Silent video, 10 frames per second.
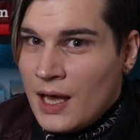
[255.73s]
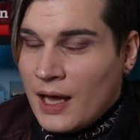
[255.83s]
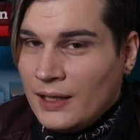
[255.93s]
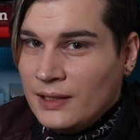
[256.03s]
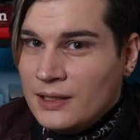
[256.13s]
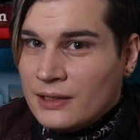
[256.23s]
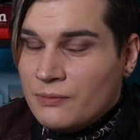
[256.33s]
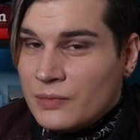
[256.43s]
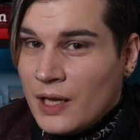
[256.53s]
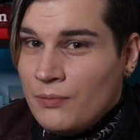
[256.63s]

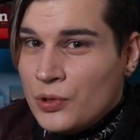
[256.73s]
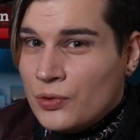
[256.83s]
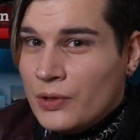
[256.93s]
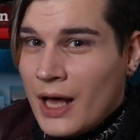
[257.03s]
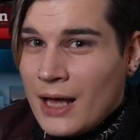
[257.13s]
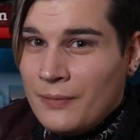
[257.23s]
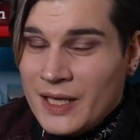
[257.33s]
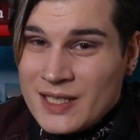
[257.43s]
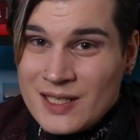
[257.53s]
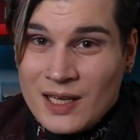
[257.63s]
and temporal
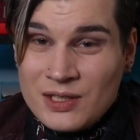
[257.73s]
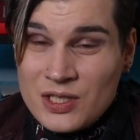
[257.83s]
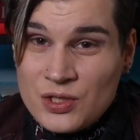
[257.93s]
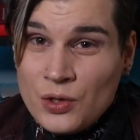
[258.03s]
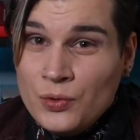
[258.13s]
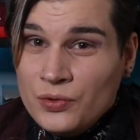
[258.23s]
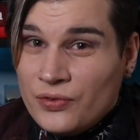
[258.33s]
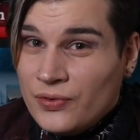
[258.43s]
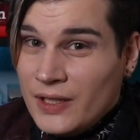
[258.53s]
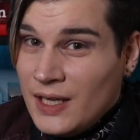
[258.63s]
habits that just don't
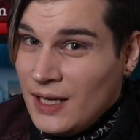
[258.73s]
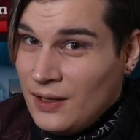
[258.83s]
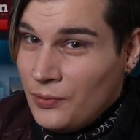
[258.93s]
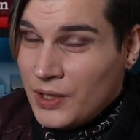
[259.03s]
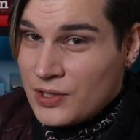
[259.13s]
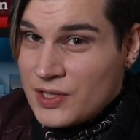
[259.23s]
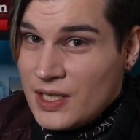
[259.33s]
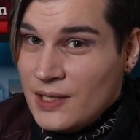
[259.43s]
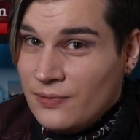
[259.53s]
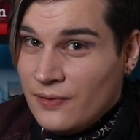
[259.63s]
fit in with the
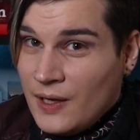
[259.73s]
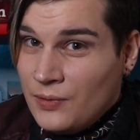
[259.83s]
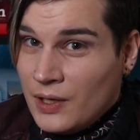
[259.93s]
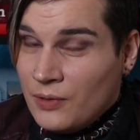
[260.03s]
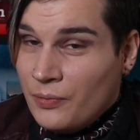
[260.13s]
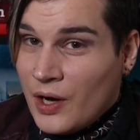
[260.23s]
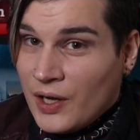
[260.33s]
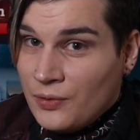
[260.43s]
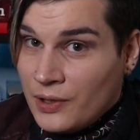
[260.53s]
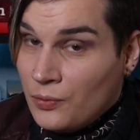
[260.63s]
seafaring
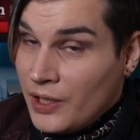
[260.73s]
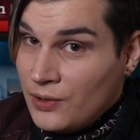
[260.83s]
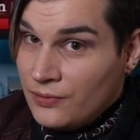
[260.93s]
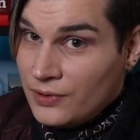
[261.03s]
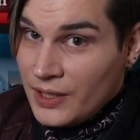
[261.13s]
pirate way of